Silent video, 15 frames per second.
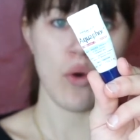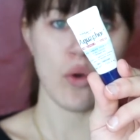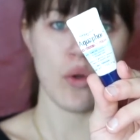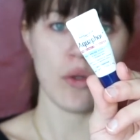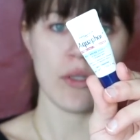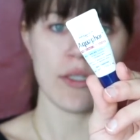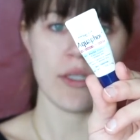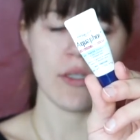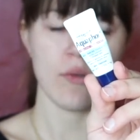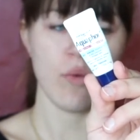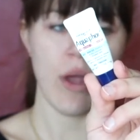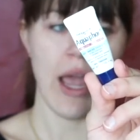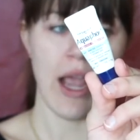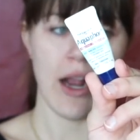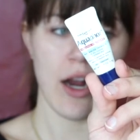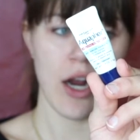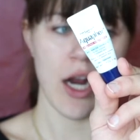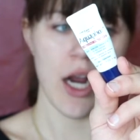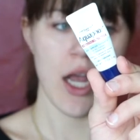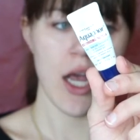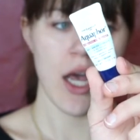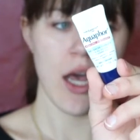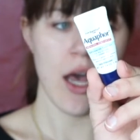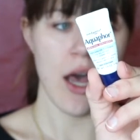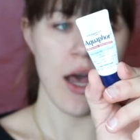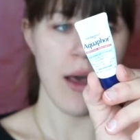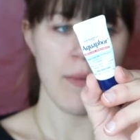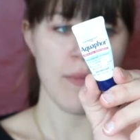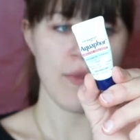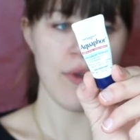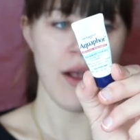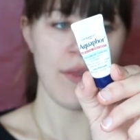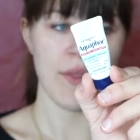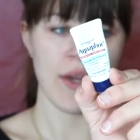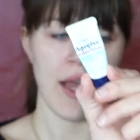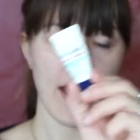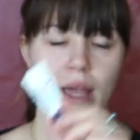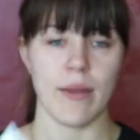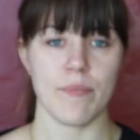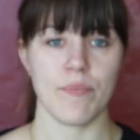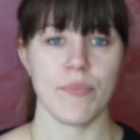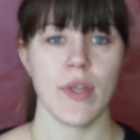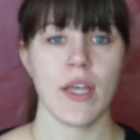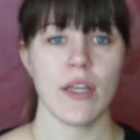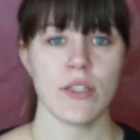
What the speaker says: cold air throughout the night.